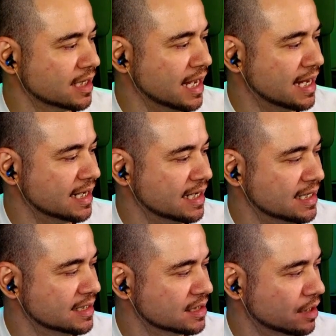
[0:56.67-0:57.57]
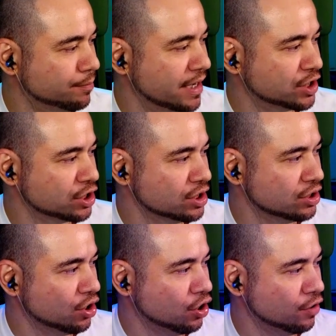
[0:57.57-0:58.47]
and here's a picture
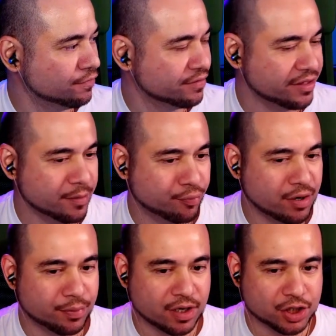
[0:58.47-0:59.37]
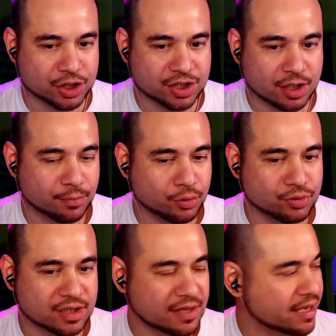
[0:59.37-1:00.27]
of the pre-production
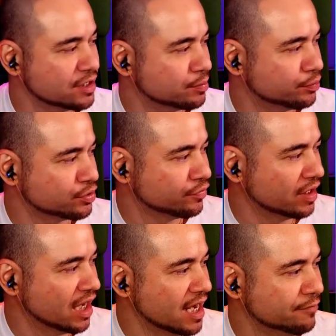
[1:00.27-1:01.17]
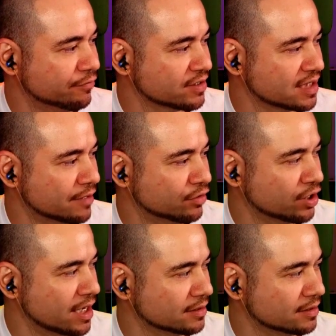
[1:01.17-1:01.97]
samples that they just sort of aligned for us to have a look at.